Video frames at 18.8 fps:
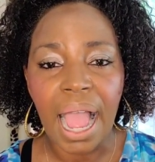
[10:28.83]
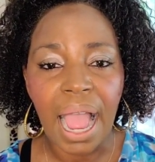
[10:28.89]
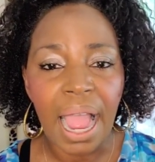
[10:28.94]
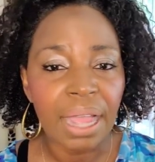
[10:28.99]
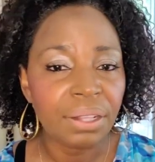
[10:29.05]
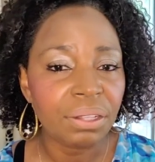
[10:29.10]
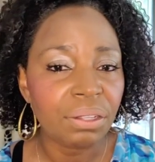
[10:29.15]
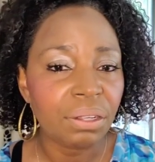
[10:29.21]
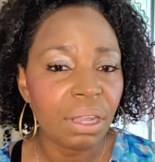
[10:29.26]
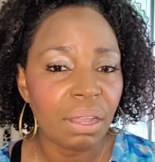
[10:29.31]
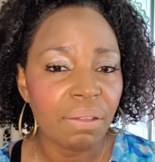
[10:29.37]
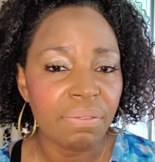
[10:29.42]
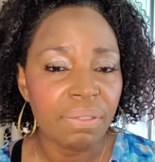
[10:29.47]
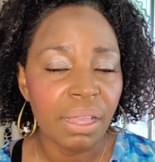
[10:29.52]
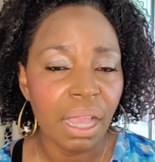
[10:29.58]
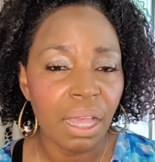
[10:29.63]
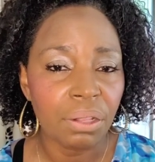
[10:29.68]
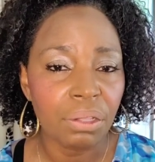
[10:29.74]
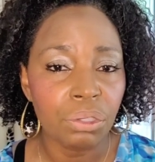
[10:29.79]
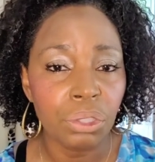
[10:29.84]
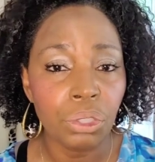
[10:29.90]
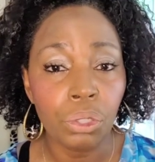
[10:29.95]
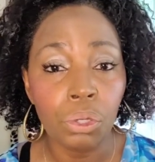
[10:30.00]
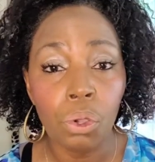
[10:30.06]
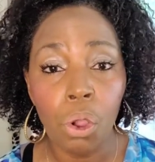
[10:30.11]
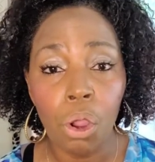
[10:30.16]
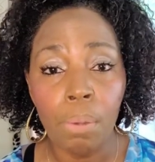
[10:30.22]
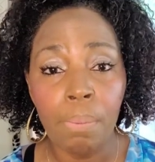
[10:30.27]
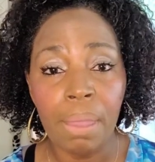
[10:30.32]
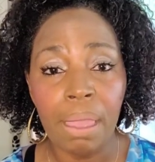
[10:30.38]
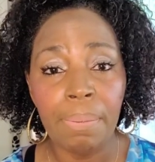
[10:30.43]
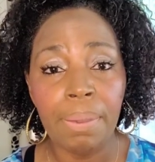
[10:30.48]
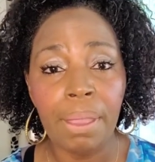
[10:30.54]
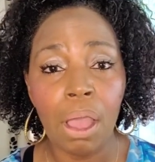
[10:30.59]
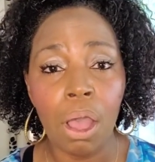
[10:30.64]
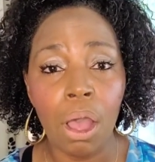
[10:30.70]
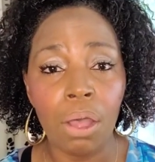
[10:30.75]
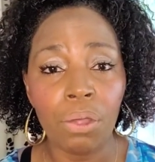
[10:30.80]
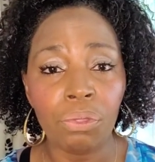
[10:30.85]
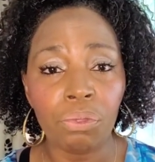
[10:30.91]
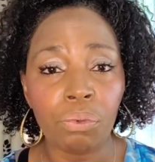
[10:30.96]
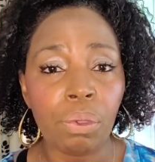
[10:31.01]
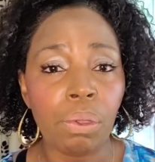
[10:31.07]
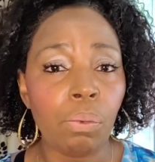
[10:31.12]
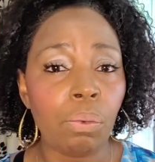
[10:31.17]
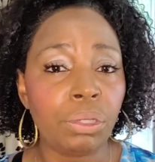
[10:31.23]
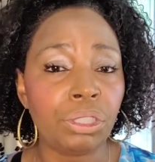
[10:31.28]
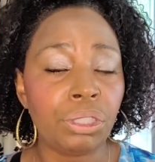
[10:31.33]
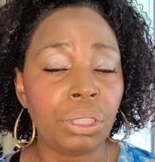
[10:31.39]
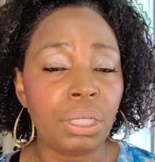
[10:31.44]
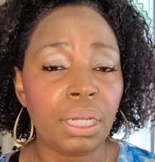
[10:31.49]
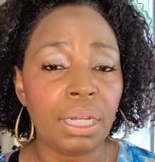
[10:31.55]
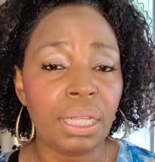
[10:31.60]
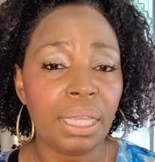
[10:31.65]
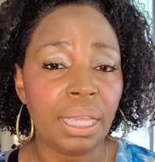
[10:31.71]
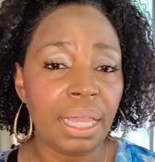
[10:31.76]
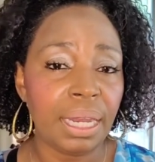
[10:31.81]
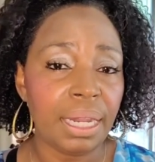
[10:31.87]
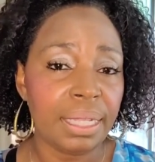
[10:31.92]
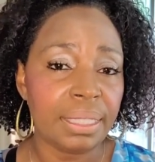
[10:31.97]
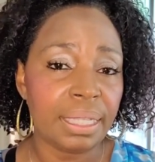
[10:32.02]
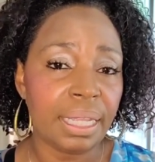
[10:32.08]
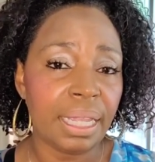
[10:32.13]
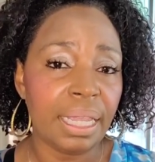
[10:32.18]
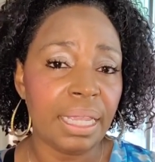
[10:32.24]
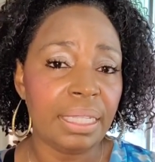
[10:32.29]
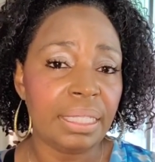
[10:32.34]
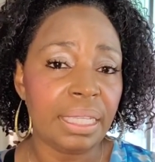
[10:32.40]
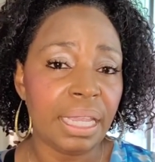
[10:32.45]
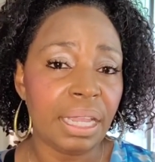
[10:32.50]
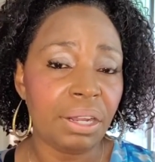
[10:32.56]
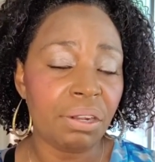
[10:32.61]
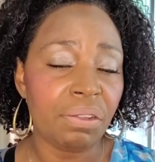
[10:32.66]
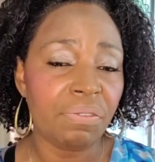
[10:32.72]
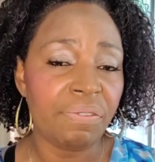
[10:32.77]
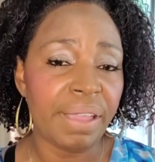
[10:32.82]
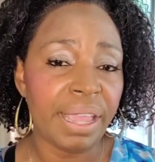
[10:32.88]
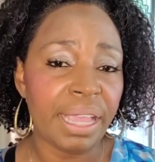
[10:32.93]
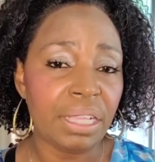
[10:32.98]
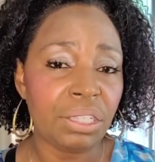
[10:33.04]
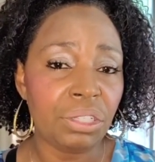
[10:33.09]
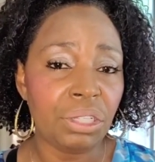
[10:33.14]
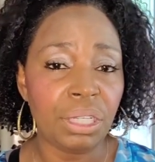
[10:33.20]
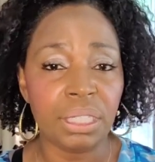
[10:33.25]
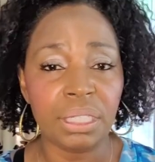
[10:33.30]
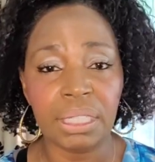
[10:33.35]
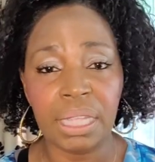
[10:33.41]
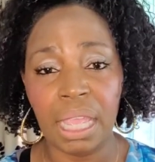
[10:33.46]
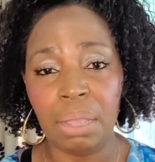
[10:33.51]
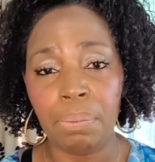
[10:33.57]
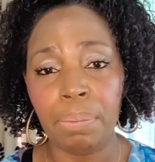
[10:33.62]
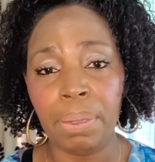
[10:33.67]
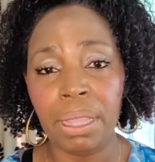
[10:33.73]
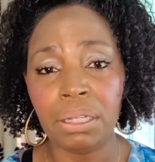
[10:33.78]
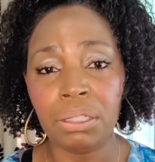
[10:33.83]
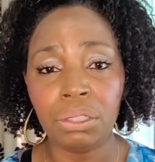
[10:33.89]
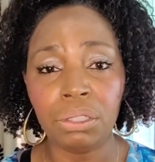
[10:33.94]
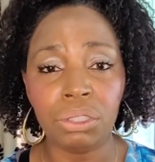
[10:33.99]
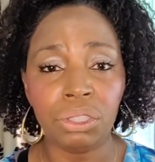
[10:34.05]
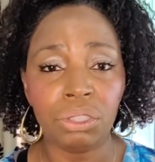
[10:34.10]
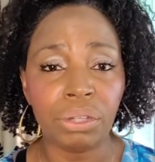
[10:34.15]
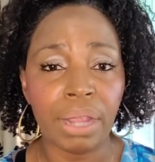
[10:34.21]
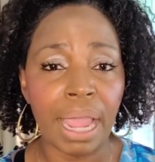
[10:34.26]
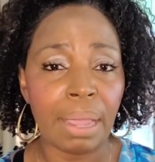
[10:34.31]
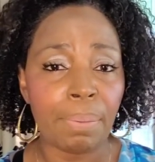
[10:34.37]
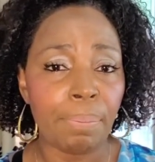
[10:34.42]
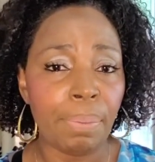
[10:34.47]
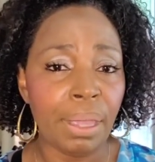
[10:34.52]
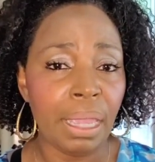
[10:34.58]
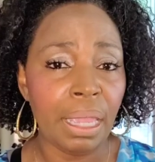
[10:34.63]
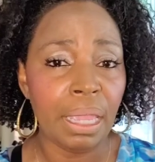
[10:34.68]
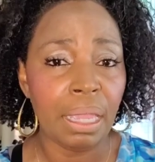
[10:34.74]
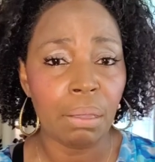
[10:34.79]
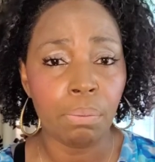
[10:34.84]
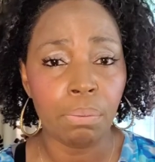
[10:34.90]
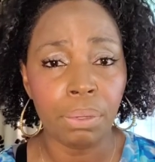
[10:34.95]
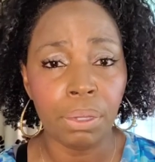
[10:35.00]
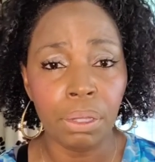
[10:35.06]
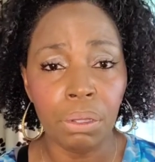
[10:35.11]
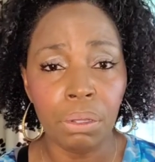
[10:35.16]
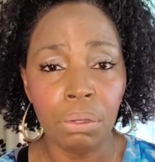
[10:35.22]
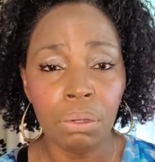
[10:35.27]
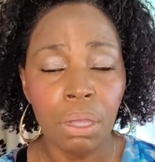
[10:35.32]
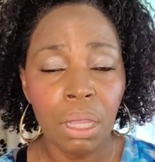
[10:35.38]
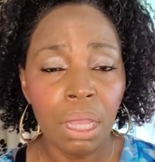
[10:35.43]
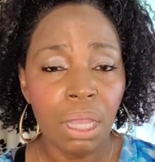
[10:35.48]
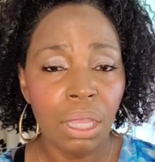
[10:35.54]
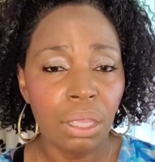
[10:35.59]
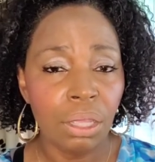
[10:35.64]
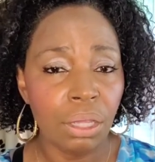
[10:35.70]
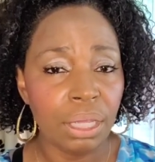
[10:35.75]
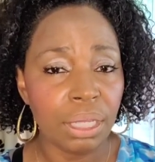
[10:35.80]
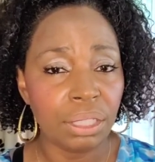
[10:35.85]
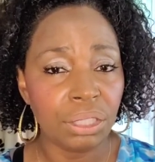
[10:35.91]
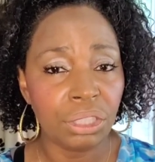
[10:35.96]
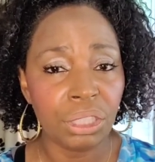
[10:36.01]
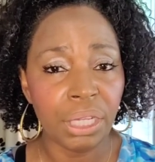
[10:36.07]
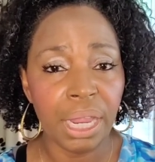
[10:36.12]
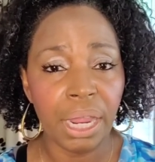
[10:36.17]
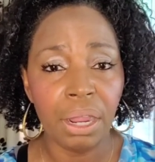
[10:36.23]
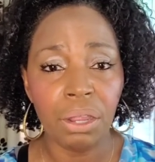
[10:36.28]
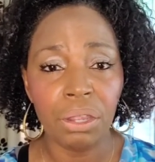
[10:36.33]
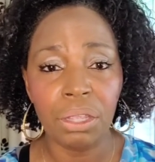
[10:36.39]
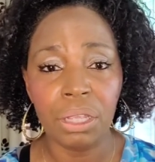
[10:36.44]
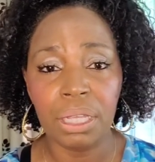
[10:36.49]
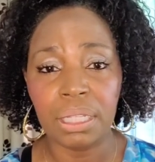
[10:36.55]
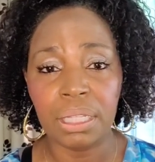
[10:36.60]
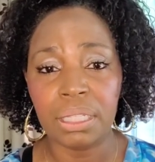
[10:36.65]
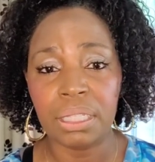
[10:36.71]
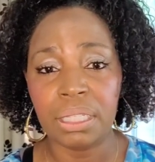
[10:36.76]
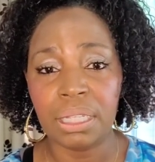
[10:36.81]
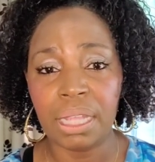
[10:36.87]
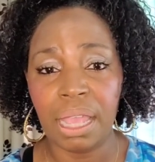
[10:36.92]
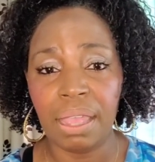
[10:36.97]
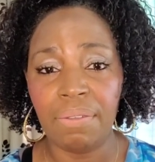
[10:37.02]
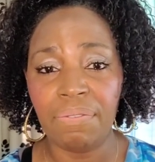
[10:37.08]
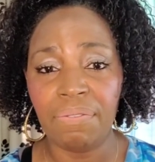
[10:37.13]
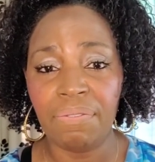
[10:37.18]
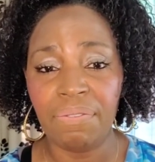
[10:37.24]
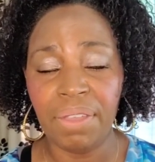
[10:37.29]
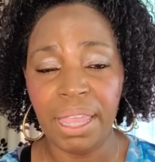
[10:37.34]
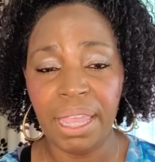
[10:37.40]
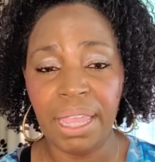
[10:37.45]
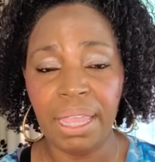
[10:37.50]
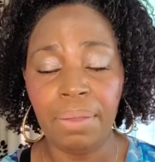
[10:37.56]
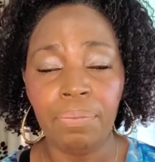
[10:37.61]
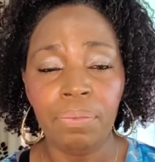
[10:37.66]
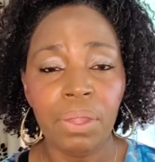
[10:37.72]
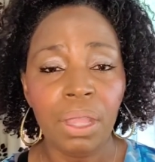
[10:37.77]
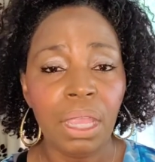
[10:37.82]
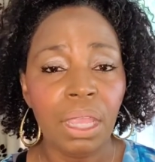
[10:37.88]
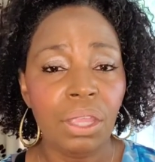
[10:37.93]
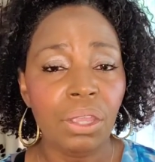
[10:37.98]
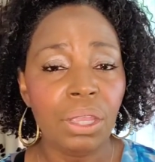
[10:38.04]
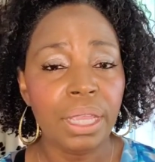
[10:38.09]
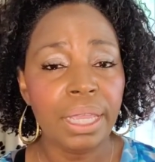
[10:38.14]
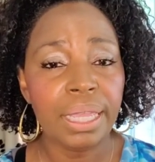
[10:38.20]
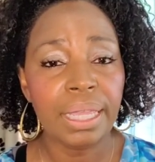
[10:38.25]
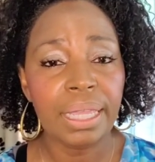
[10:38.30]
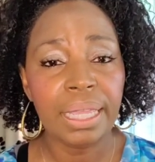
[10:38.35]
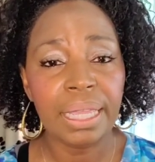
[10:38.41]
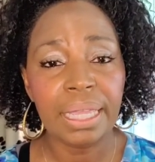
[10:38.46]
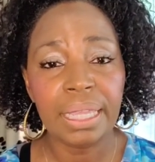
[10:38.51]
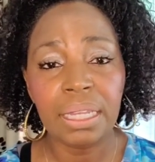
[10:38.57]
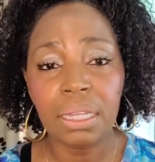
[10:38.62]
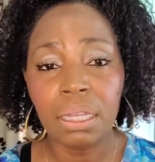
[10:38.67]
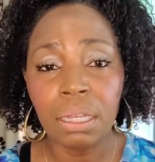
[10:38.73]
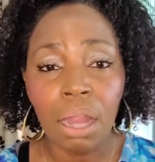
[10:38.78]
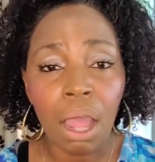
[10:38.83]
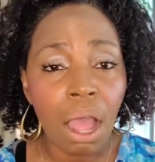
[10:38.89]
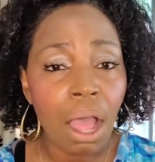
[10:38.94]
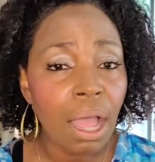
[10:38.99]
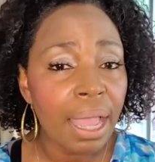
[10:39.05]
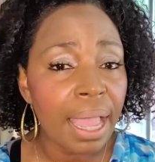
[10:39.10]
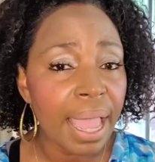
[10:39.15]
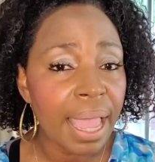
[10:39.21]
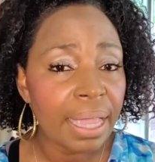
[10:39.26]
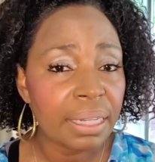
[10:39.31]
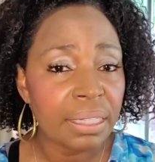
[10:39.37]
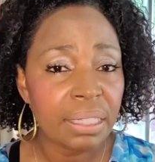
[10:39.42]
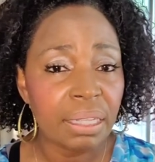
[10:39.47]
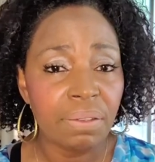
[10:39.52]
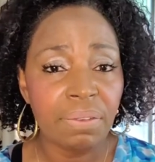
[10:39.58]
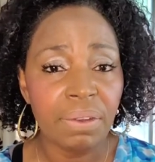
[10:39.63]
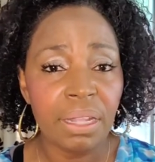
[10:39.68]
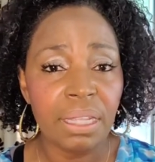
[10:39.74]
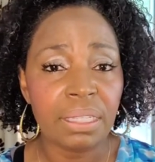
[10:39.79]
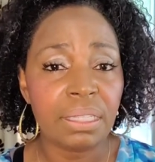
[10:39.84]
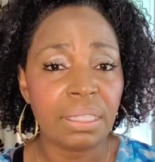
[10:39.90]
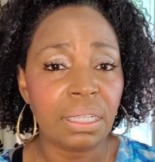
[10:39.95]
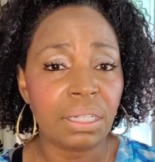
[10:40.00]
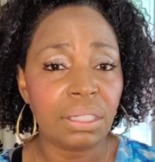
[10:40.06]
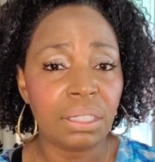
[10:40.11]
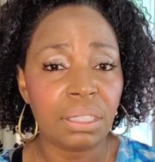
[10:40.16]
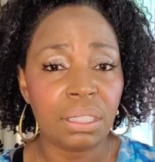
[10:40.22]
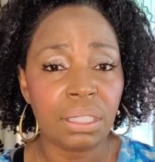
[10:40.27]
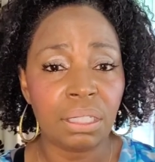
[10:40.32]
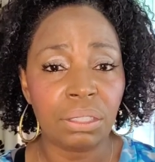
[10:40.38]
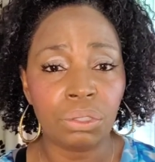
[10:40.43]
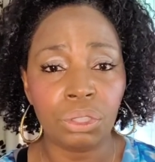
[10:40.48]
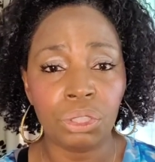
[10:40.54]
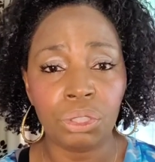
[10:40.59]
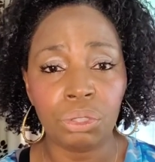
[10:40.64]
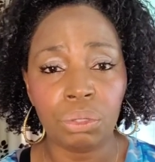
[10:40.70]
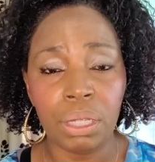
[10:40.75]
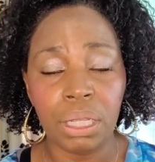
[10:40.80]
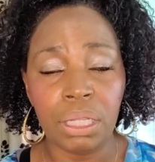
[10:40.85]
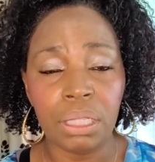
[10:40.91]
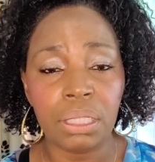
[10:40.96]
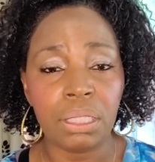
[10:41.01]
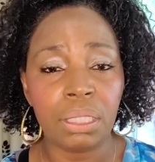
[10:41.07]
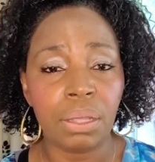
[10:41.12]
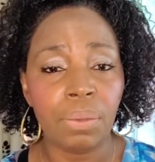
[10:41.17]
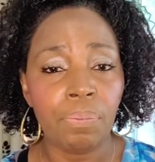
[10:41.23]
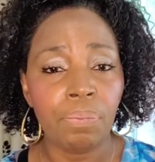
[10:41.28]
either of the other two, or maybe all three. What you're going to get is an easy interface. You can take pictures, track pee and poo, you can share, you can stay fit, you can log activities such as their treats,